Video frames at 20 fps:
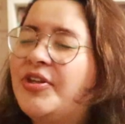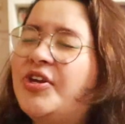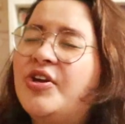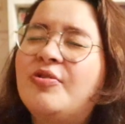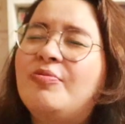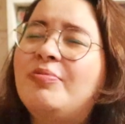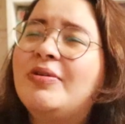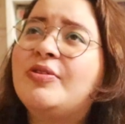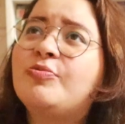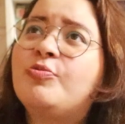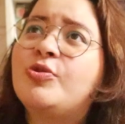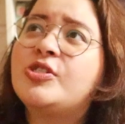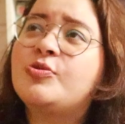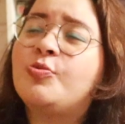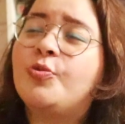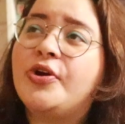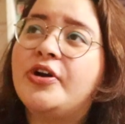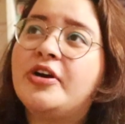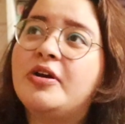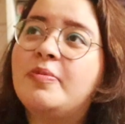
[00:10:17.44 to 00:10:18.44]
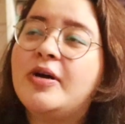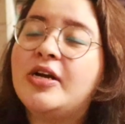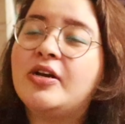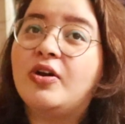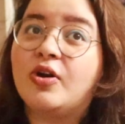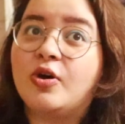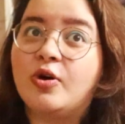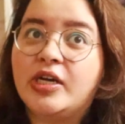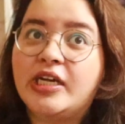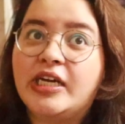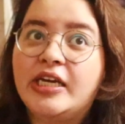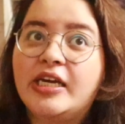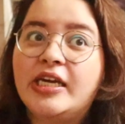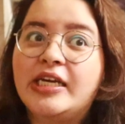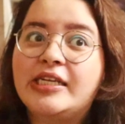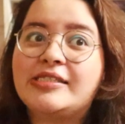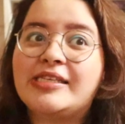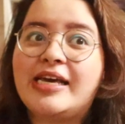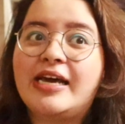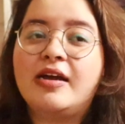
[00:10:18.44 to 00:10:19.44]
you know what's weird about Glory
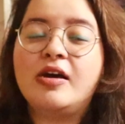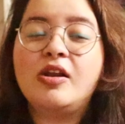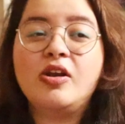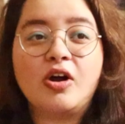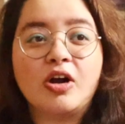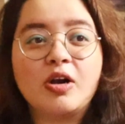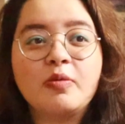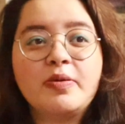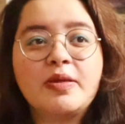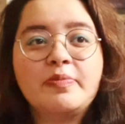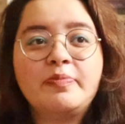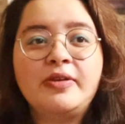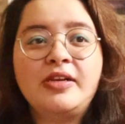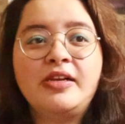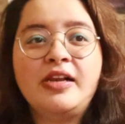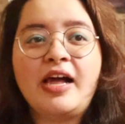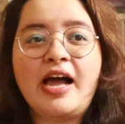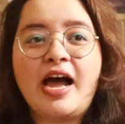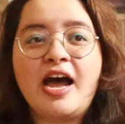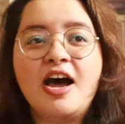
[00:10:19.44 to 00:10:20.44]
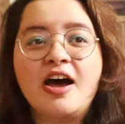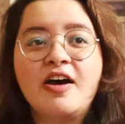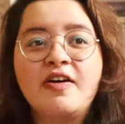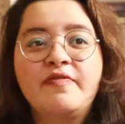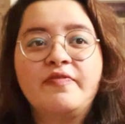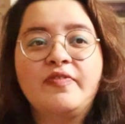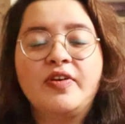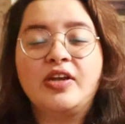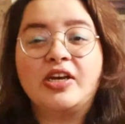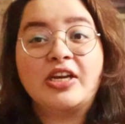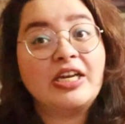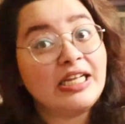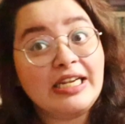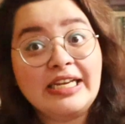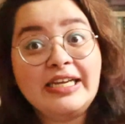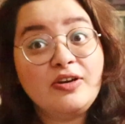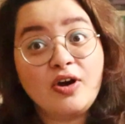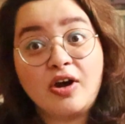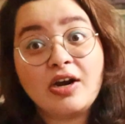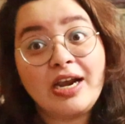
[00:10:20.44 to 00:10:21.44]
is that a lot of people have
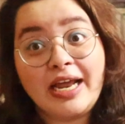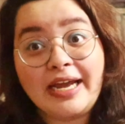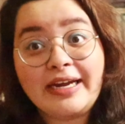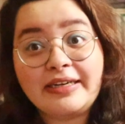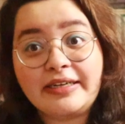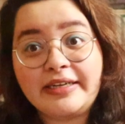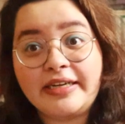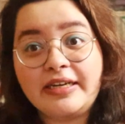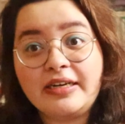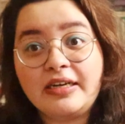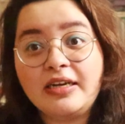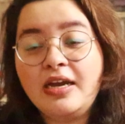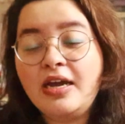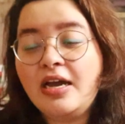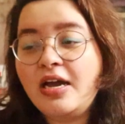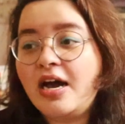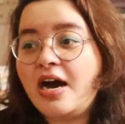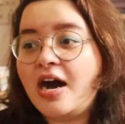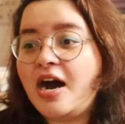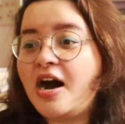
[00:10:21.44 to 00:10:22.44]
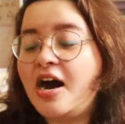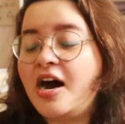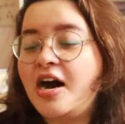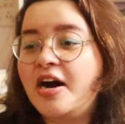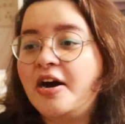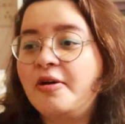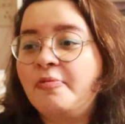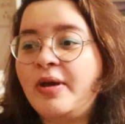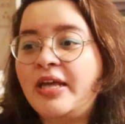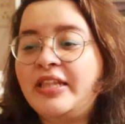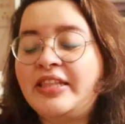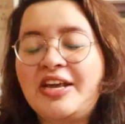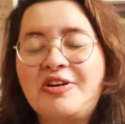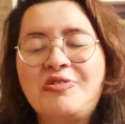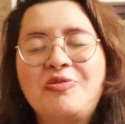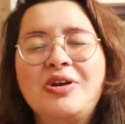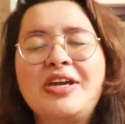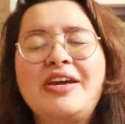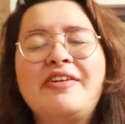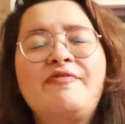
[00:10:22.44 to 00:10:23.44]
really not liked it. And there
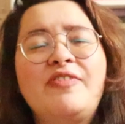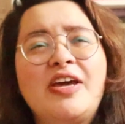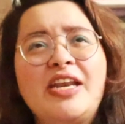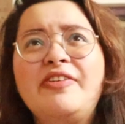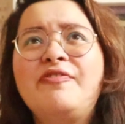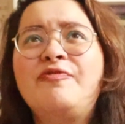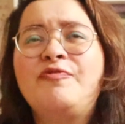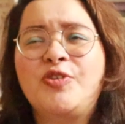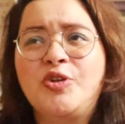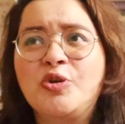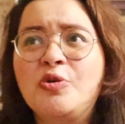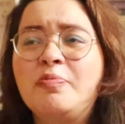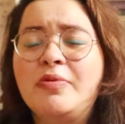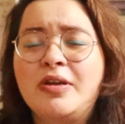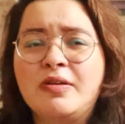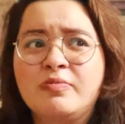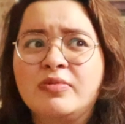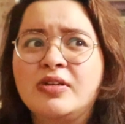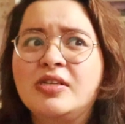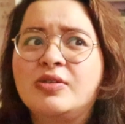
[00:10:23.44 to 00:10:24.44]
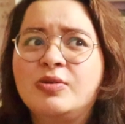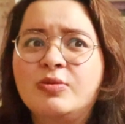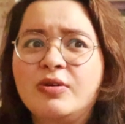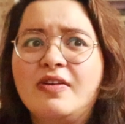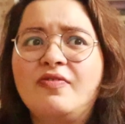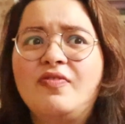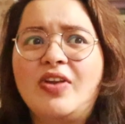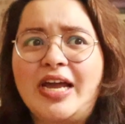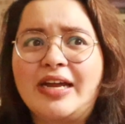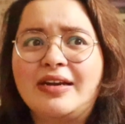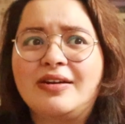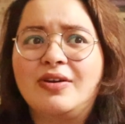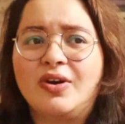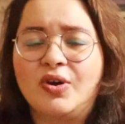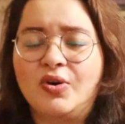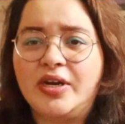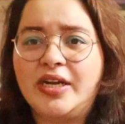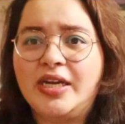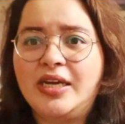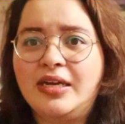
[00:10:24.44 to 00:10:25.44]
are only a very few people who have liked
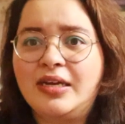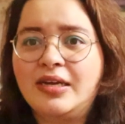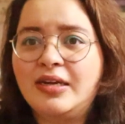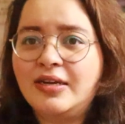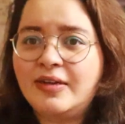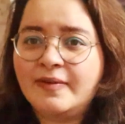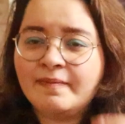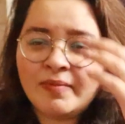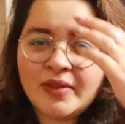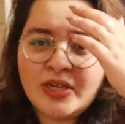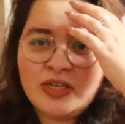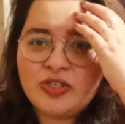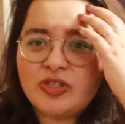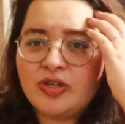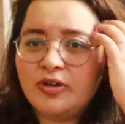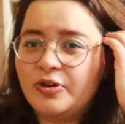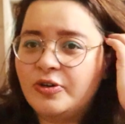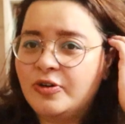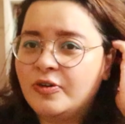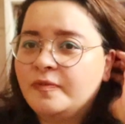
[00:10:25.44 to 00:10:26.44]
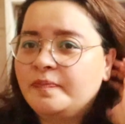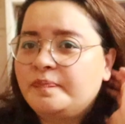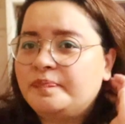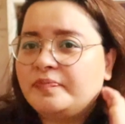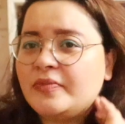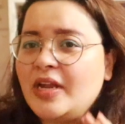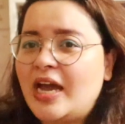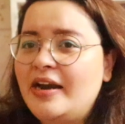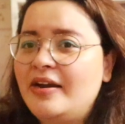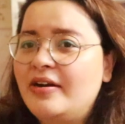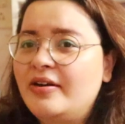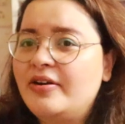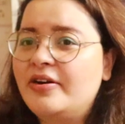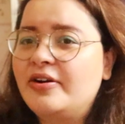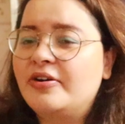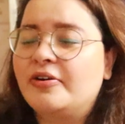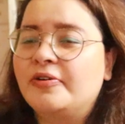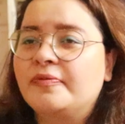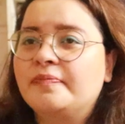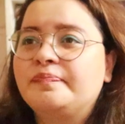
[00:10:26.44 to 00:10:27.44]
Glory. So I don't
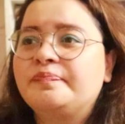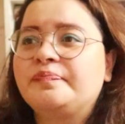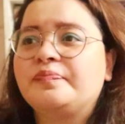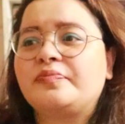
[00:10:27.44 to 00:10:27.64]
know.